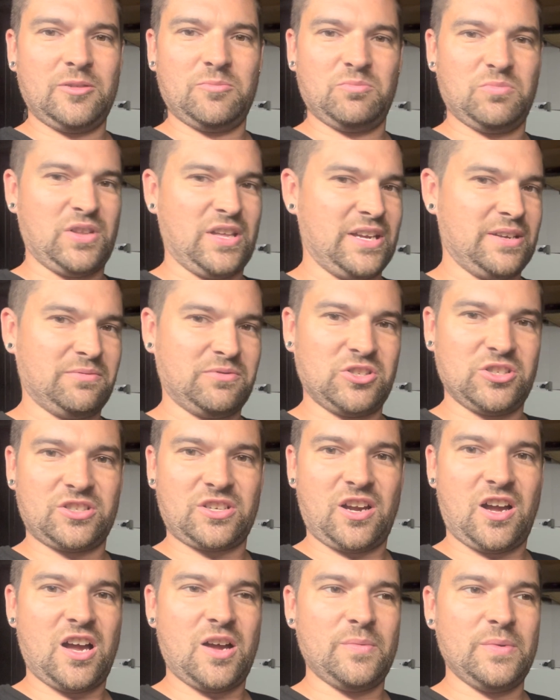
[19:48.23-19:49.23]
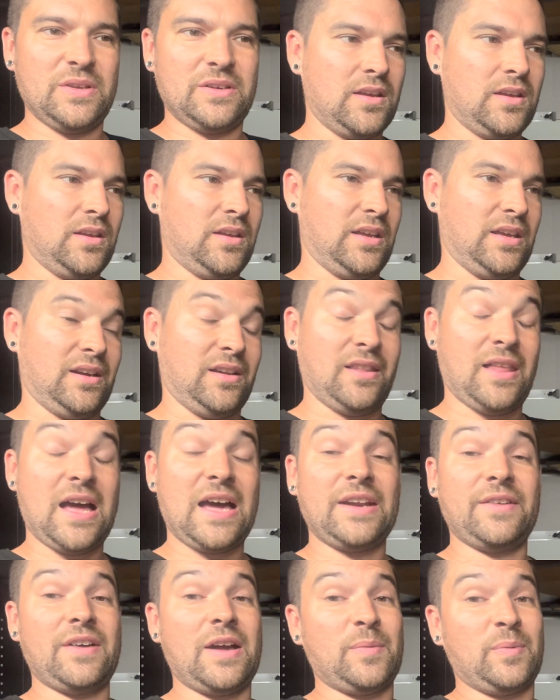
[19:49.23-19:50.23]
Like, just common. In a
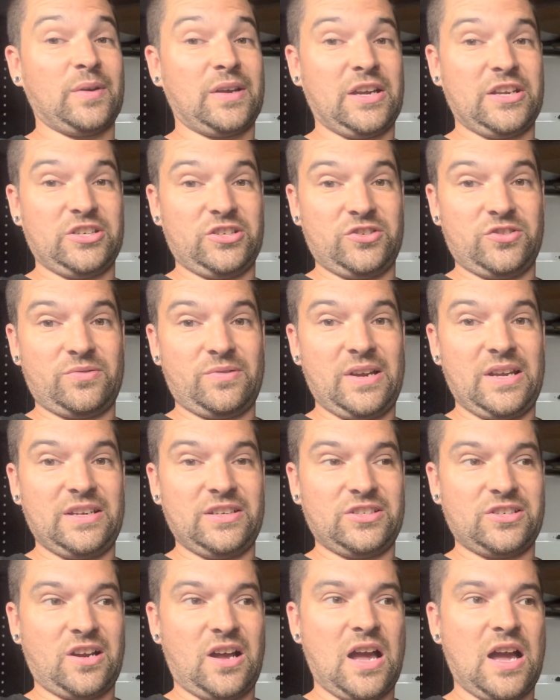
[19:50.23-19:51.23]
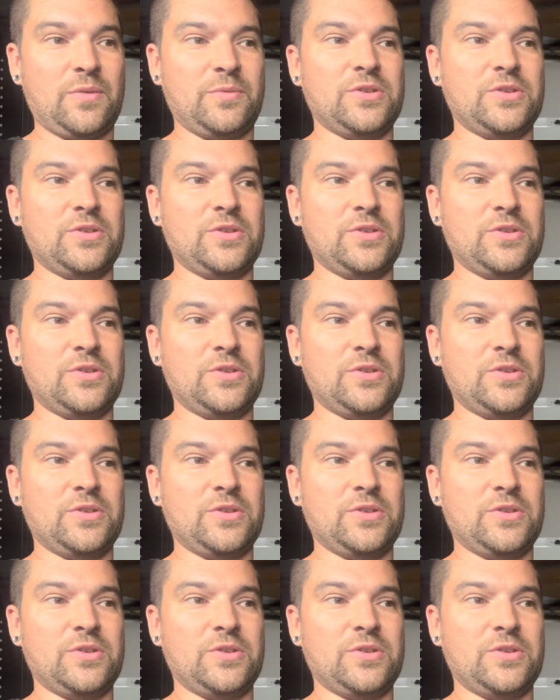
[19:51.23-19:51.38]
lot of applications, red is your hot.